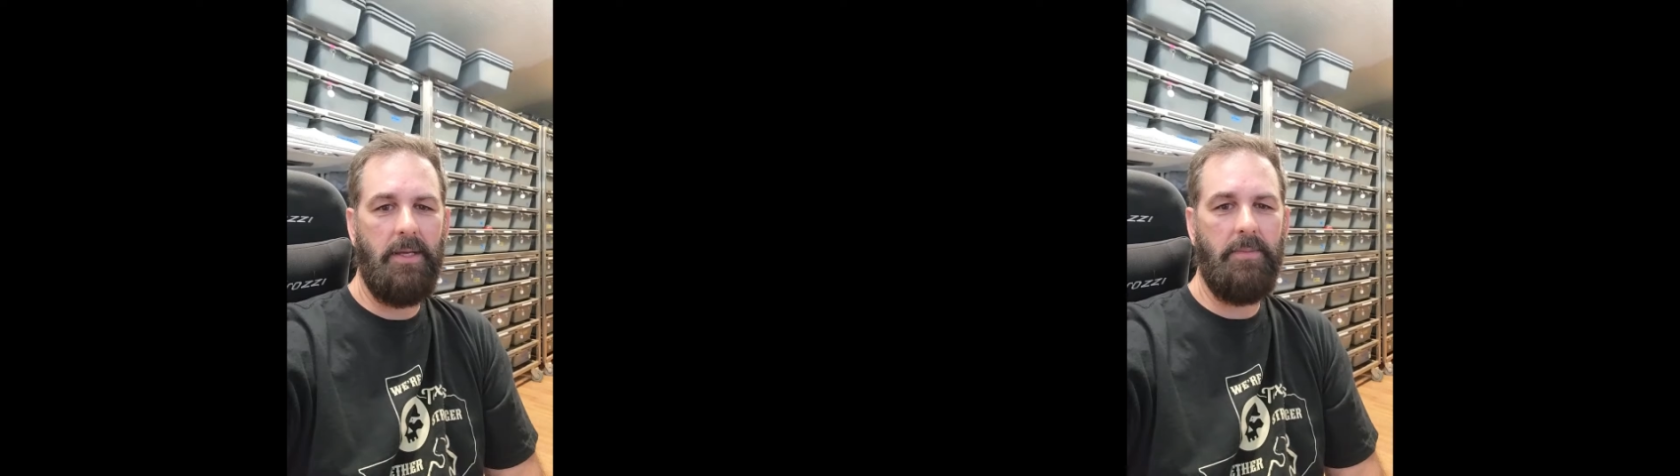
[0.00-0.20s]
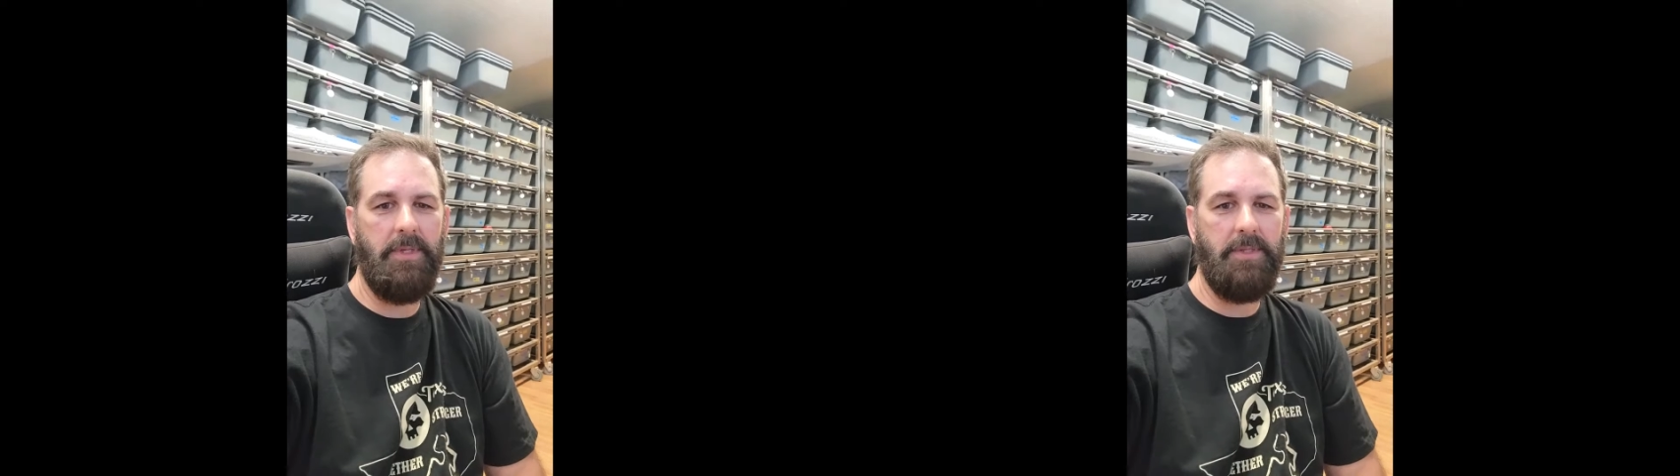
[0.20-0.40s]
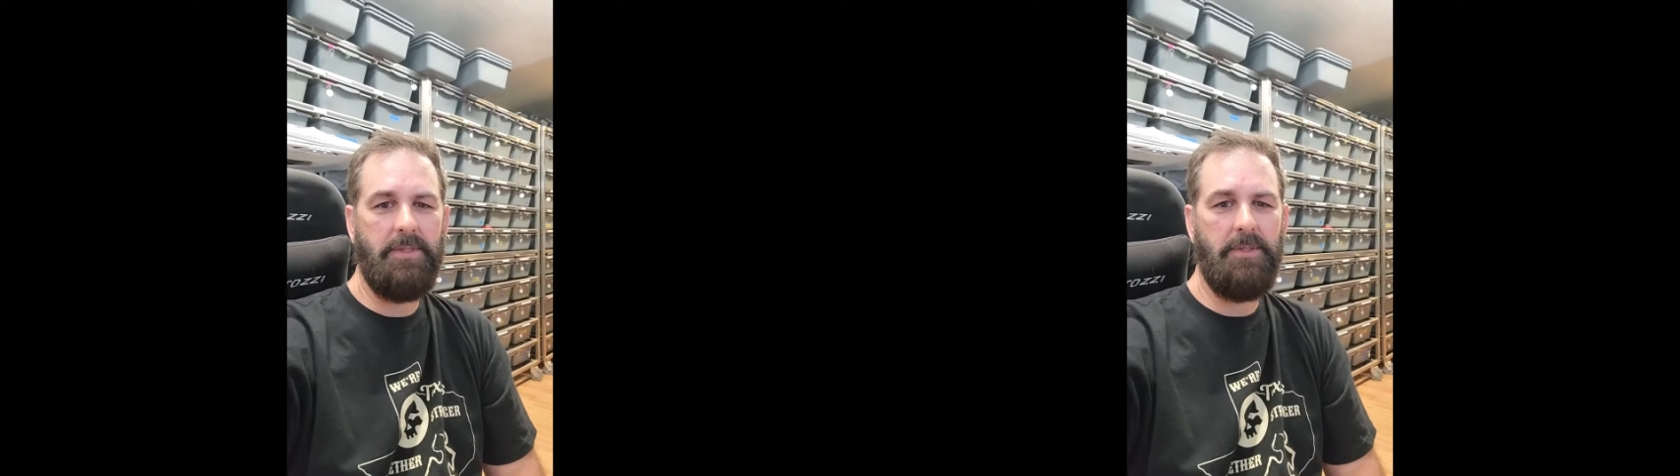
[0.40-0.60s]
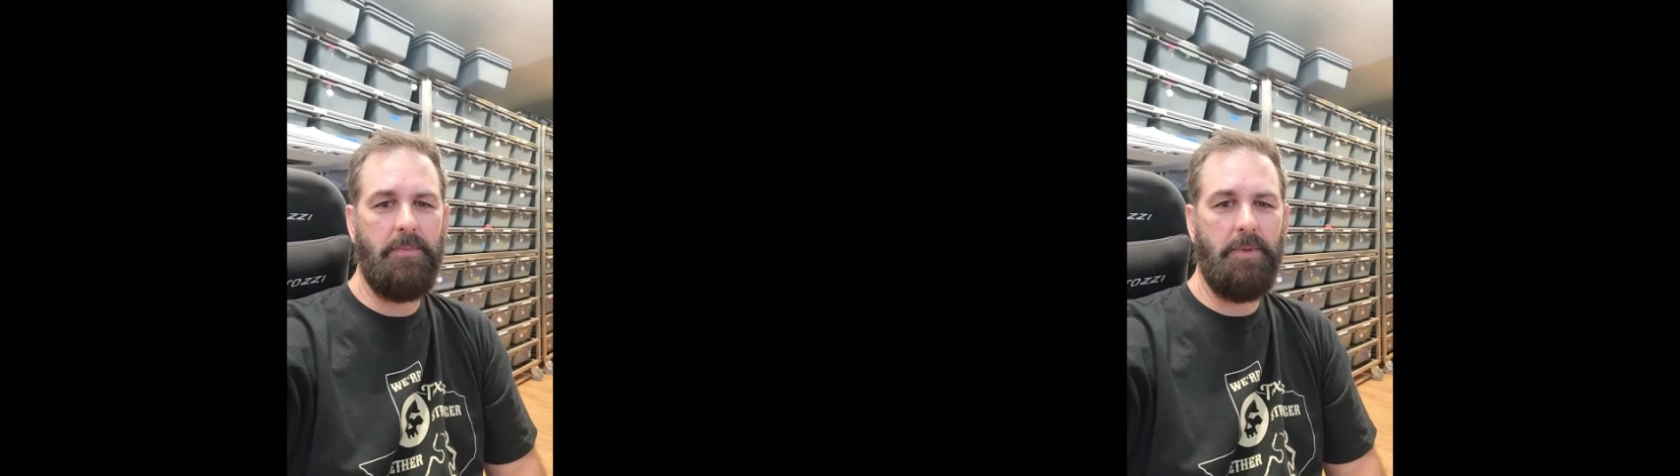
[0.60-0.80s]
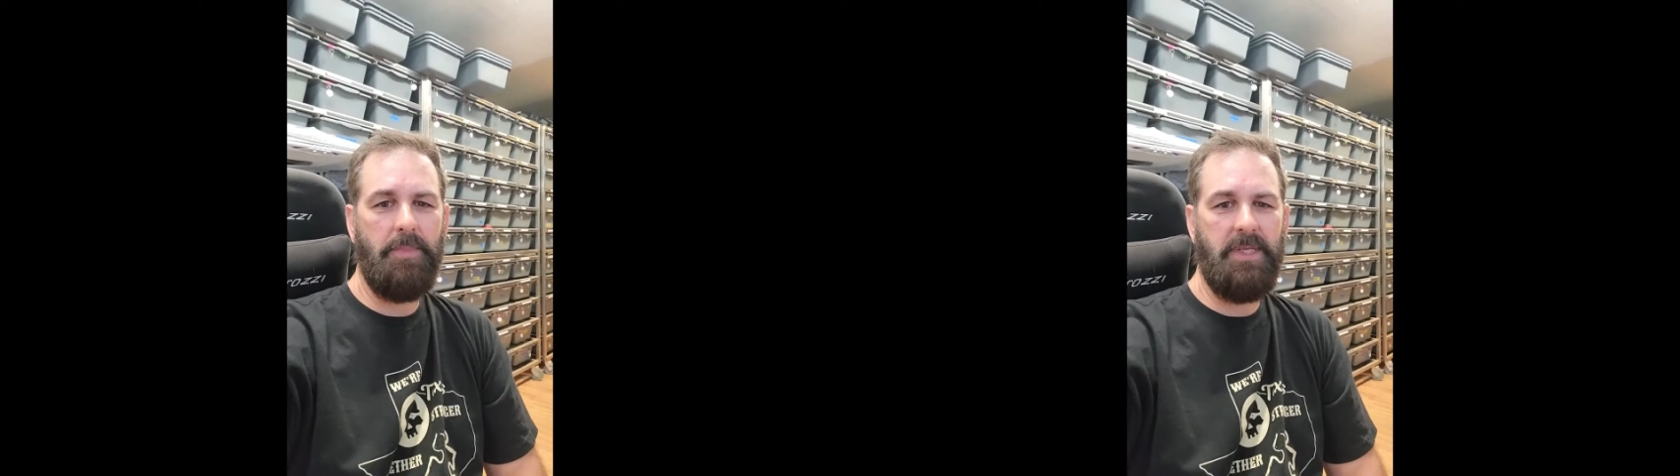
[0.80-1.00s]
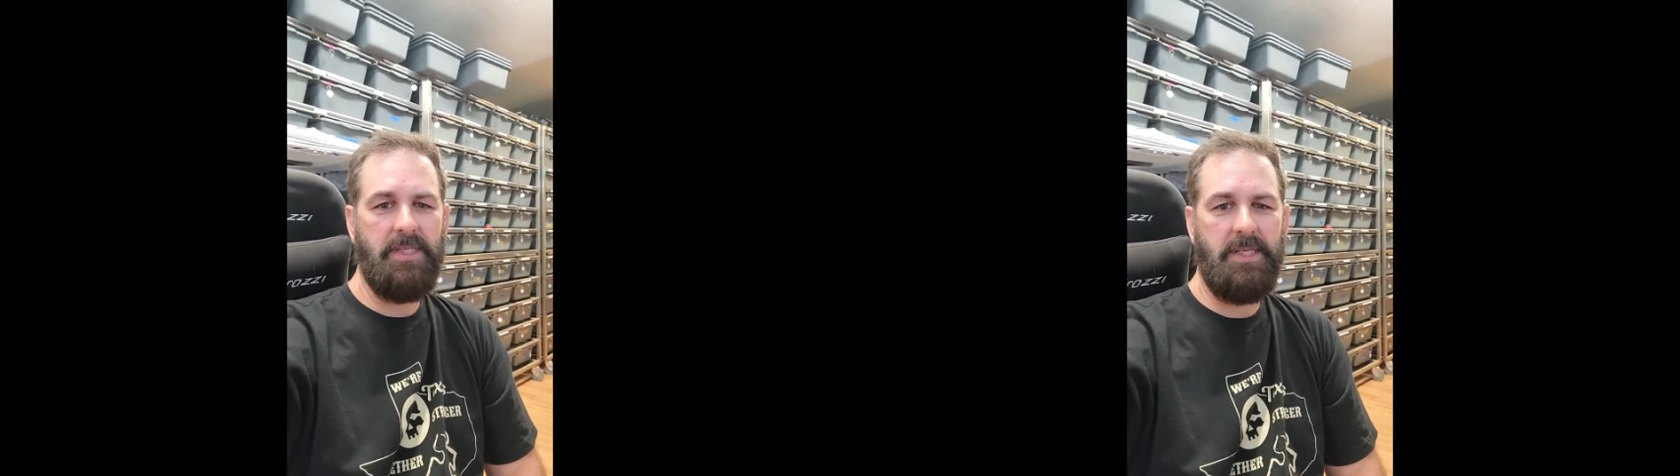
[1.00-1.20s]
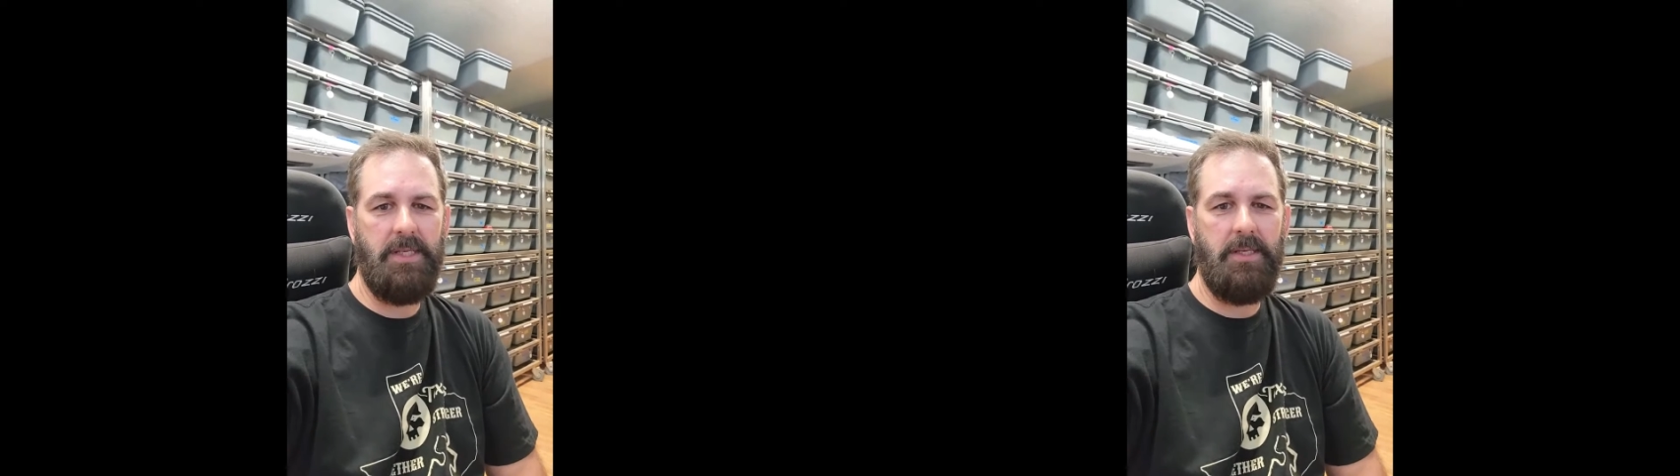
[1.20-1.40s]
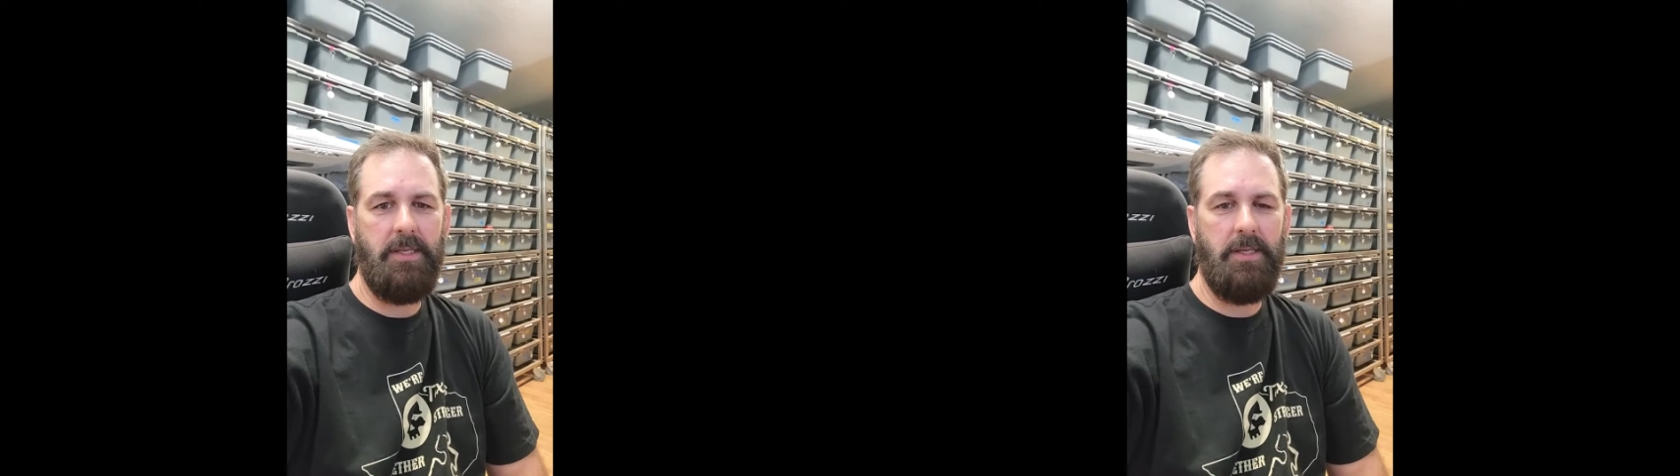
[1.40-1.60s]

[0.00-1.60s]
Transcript: I've been super busy